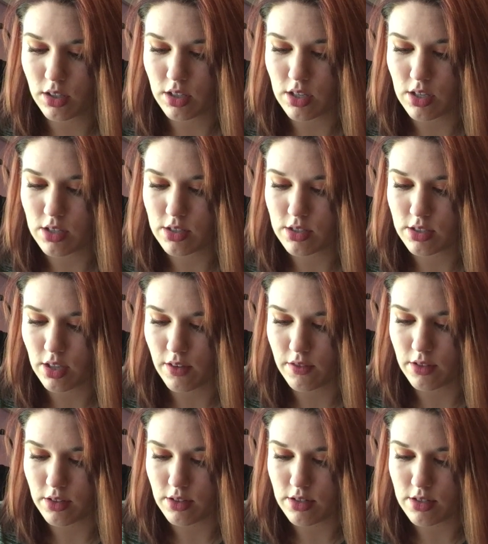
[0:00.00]

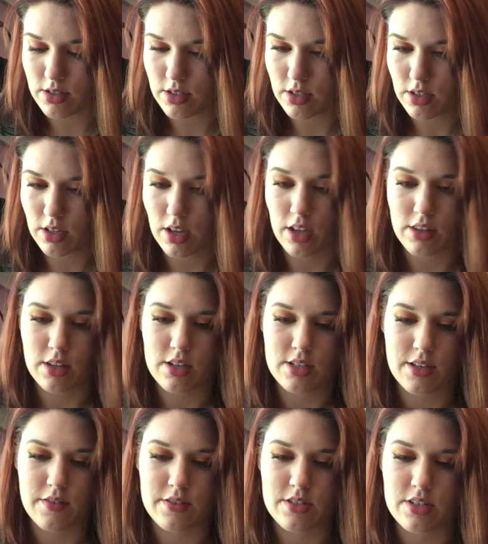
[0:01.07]
E17. Yeah, the
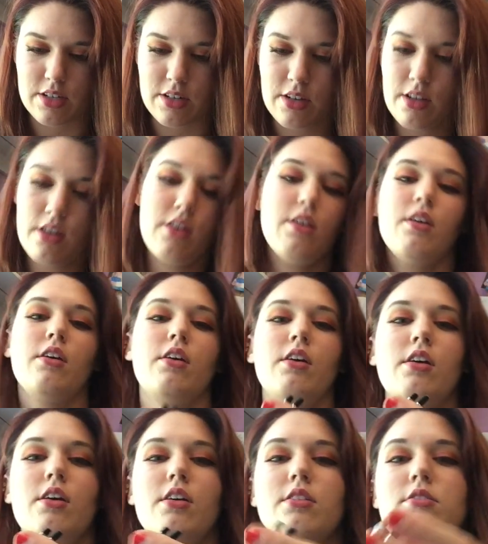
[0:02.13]
E17.
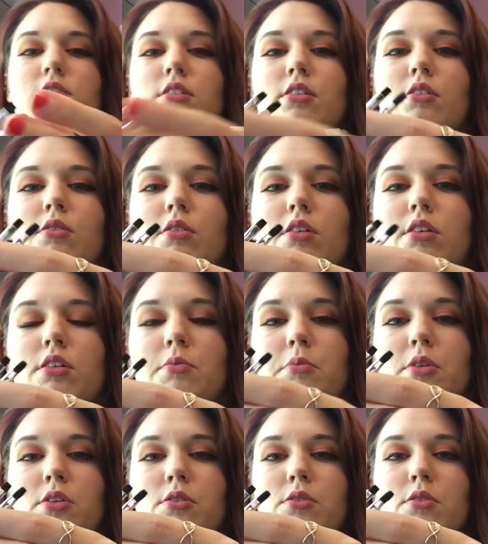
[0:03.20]
So I'm
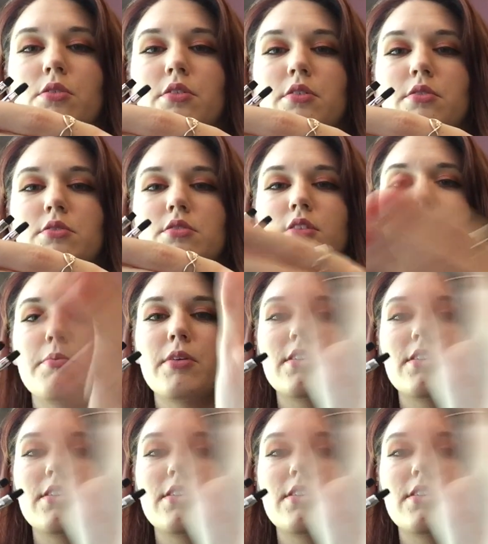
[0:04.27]
going to hold those side